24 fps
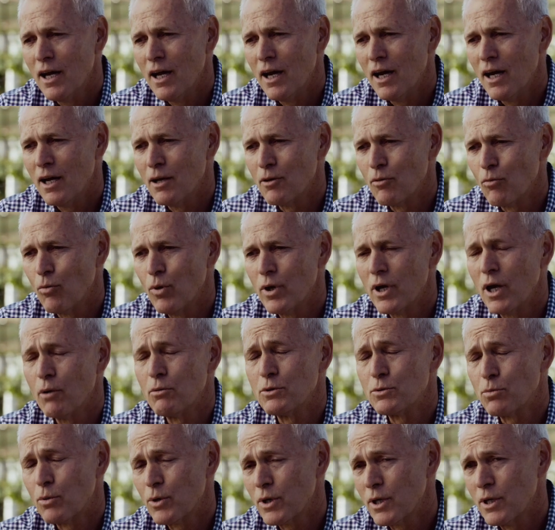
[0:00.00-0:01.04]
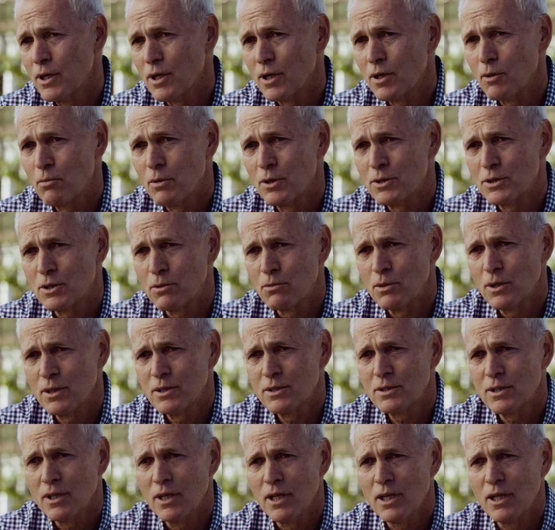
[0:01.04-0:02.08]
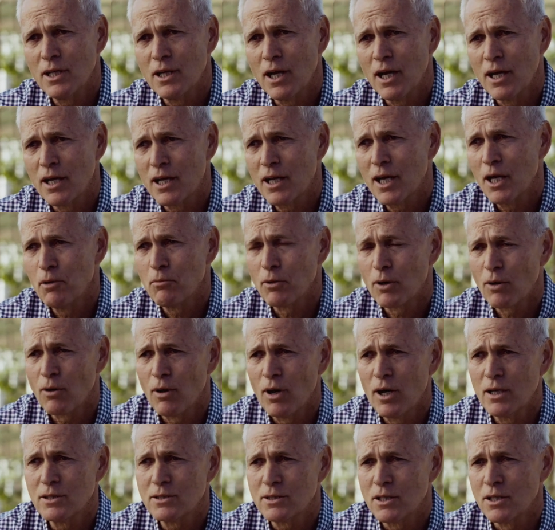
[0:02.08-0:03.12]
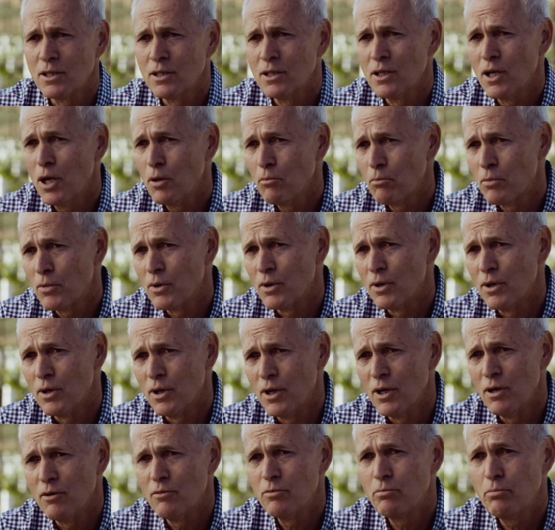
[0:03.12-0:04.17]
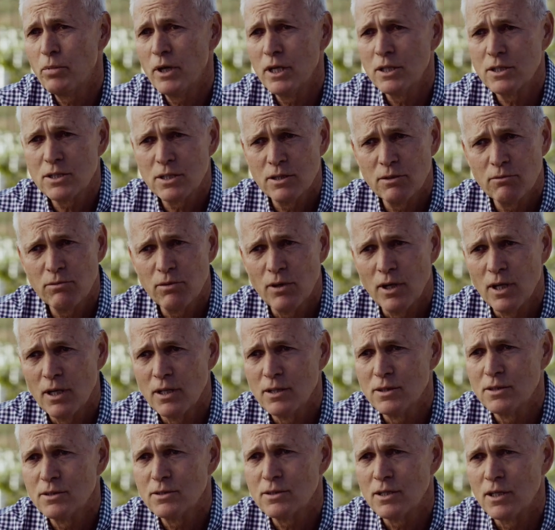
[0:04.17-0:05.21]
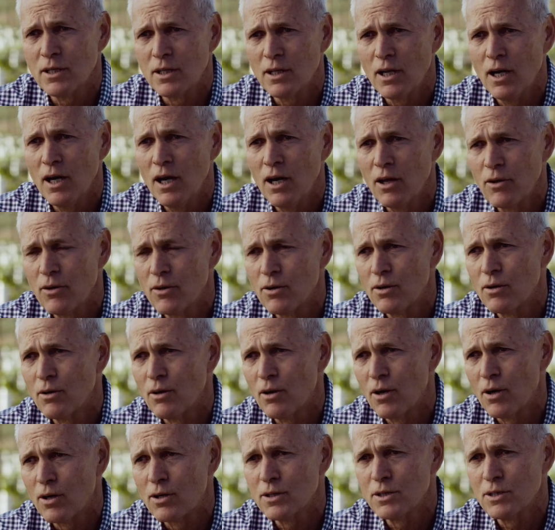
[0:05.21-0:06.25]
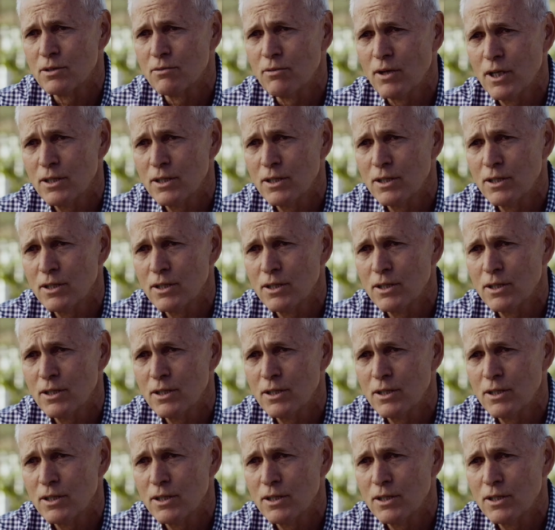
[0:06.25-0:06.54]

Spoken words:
And when I was working in commercial real estate, I came across a number of pension funds and other large